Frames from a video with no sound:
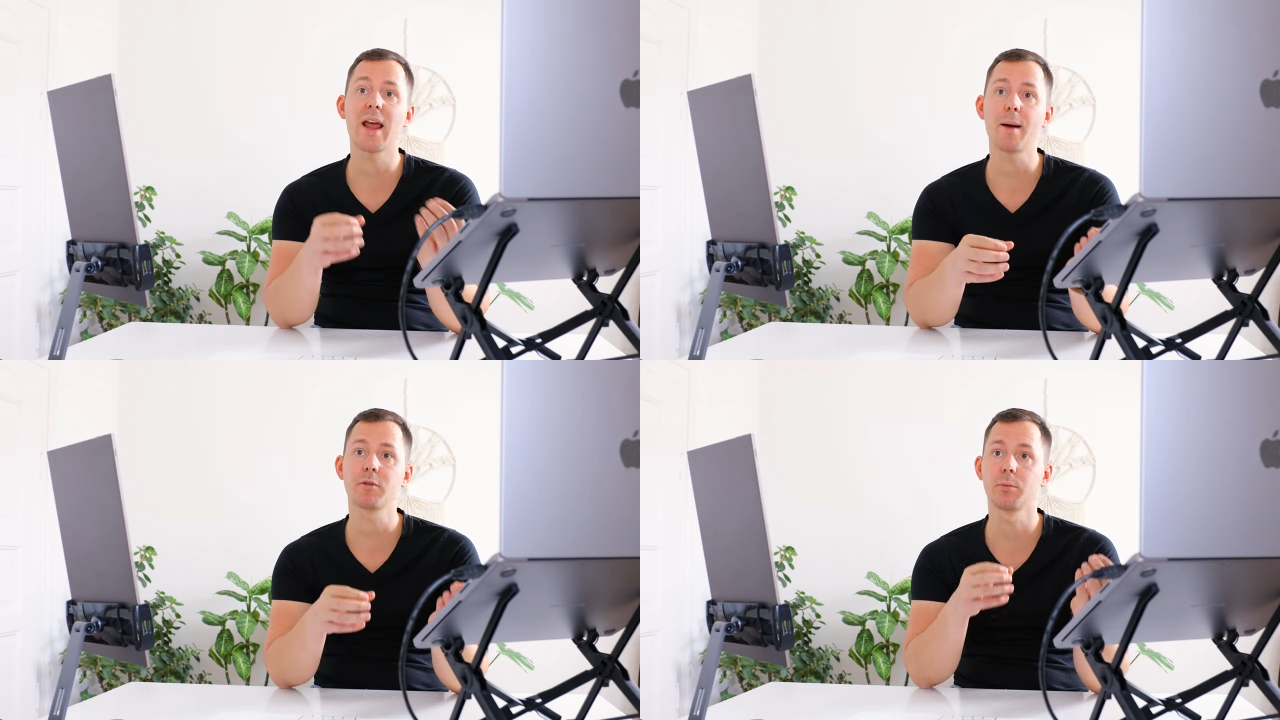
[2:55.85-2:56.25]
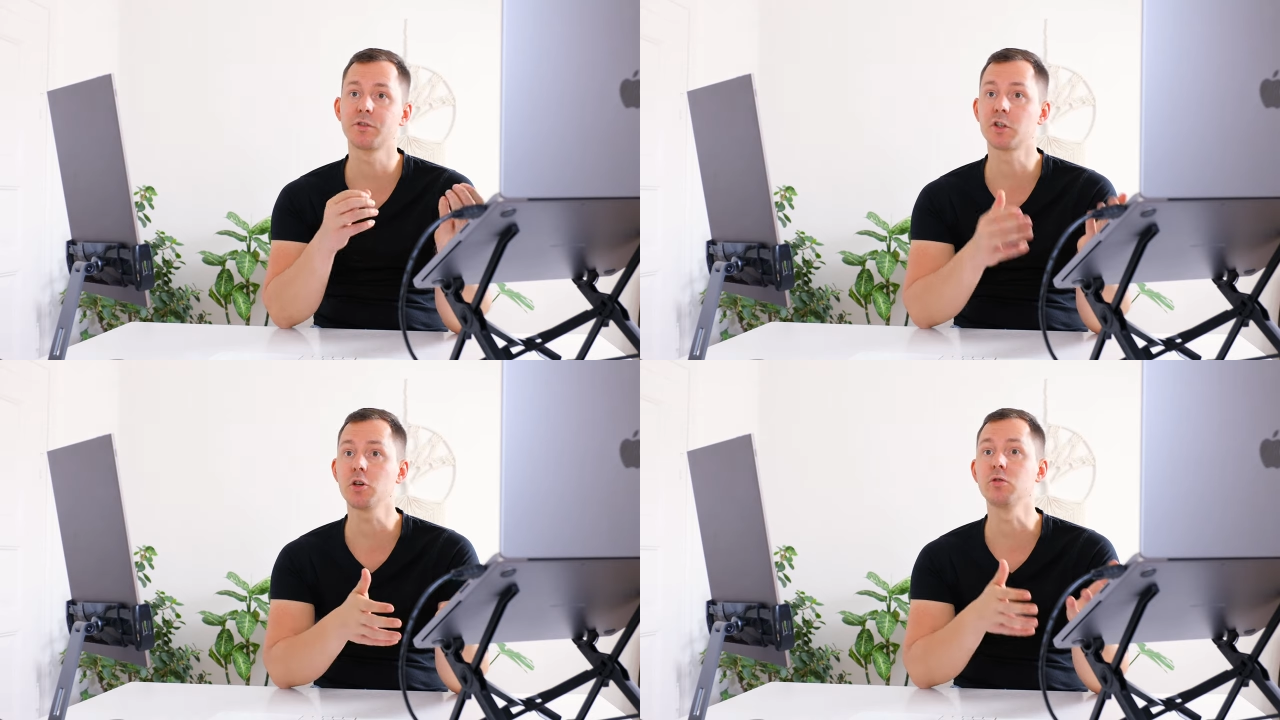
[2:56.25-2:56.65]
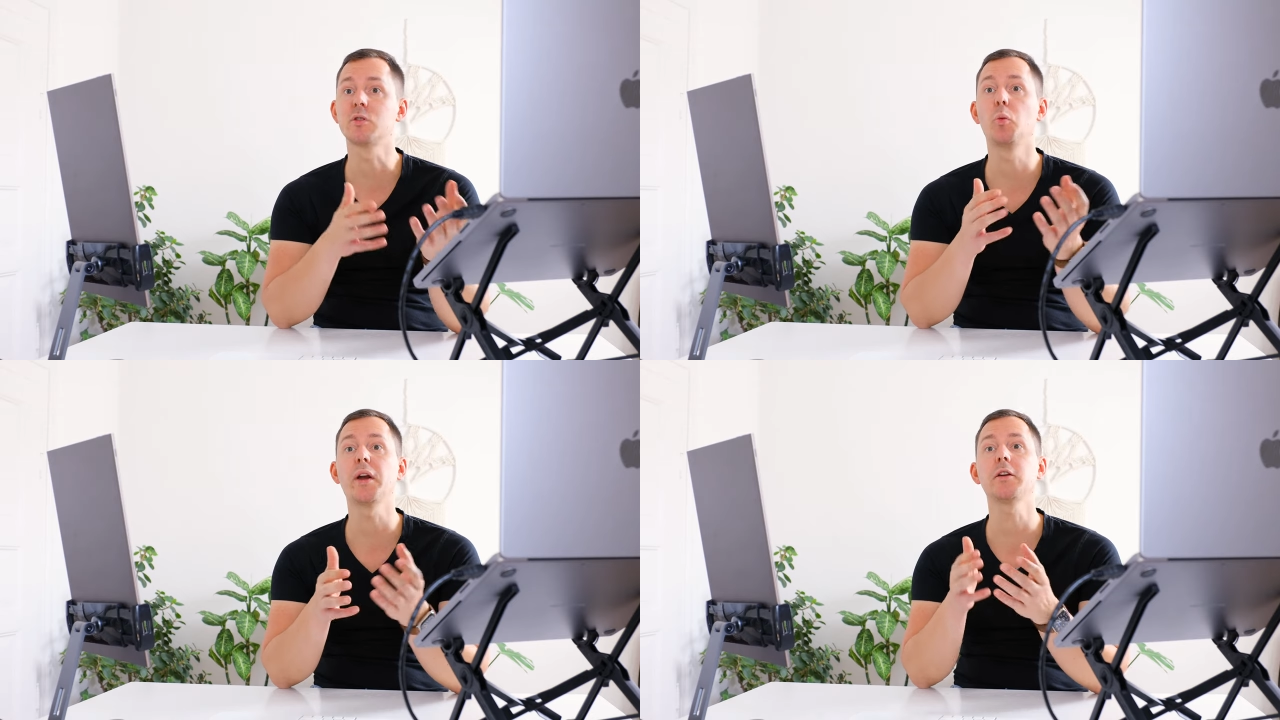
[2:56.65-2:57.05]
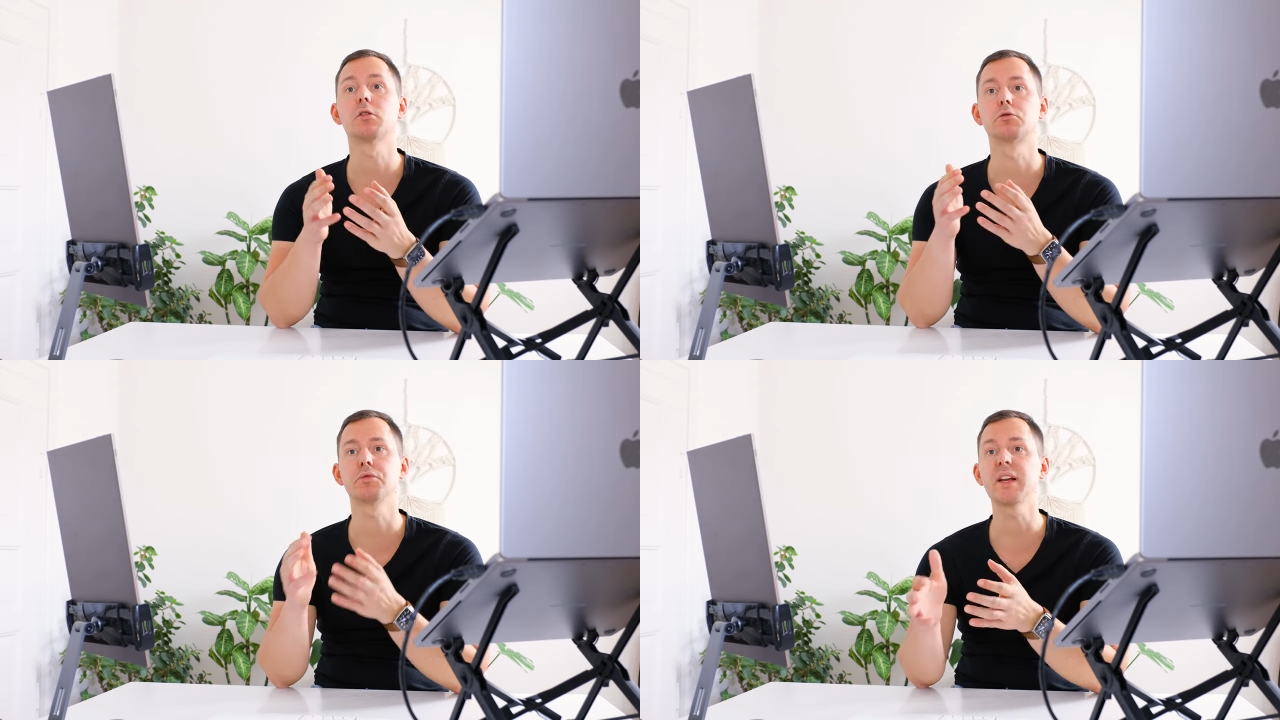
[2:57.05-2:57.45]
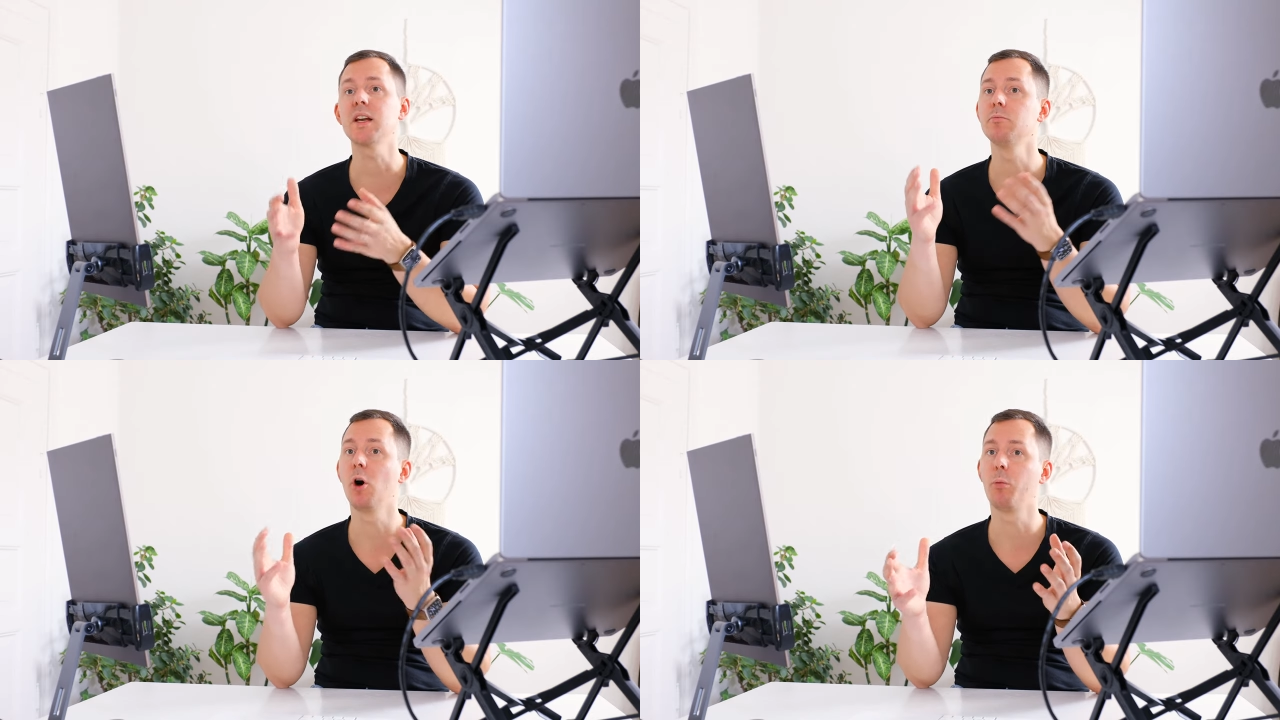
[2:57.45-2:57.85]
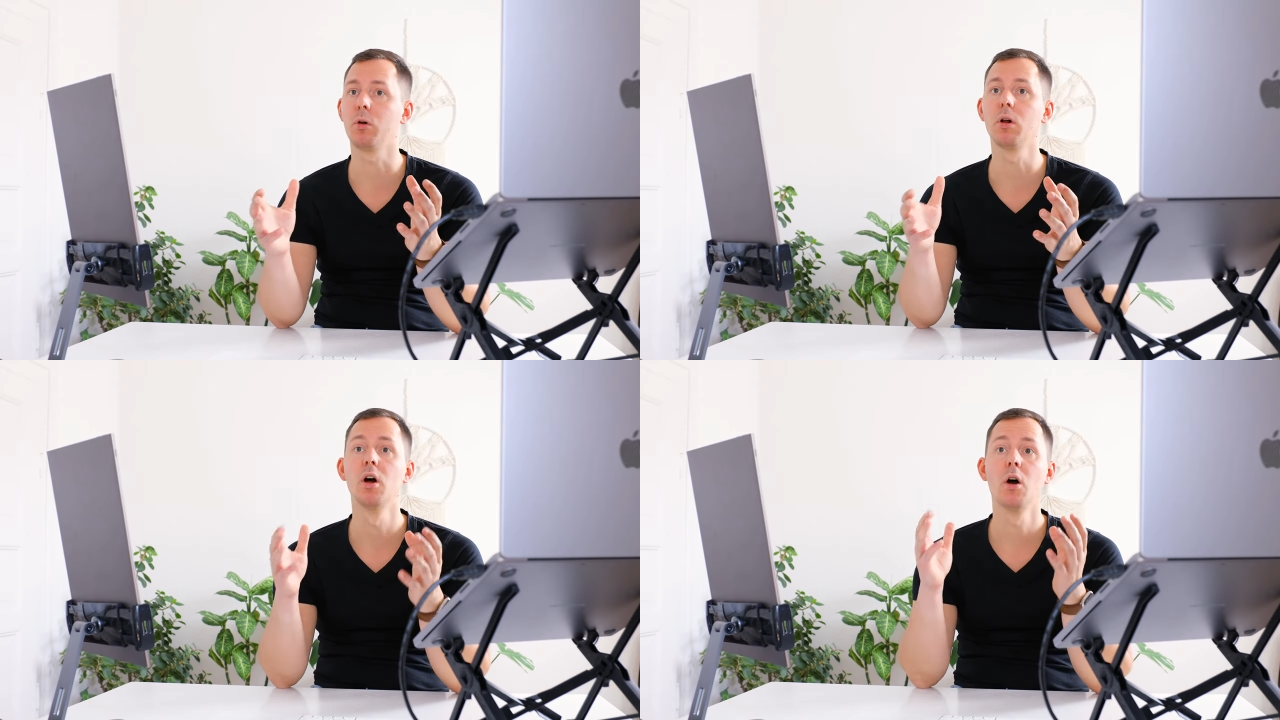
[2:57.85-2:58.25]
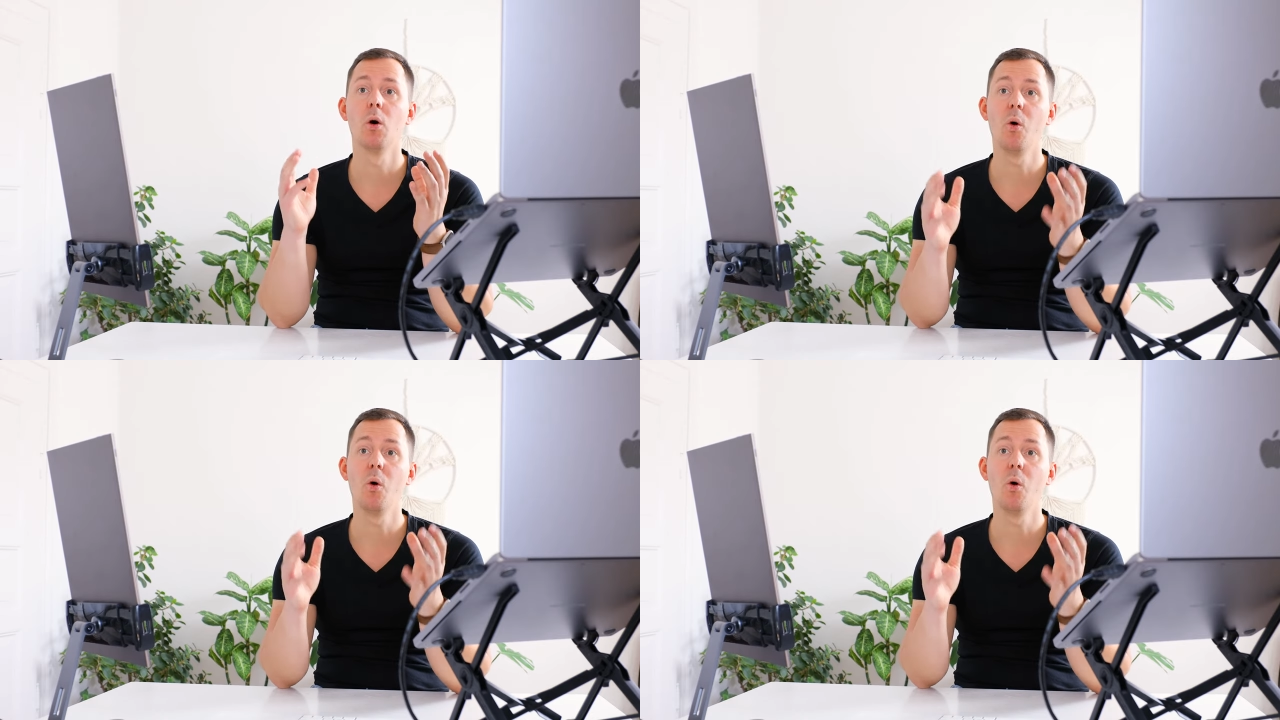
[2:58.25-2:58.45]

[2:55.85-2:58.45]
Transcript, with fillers: laptop's juice when you're really mobile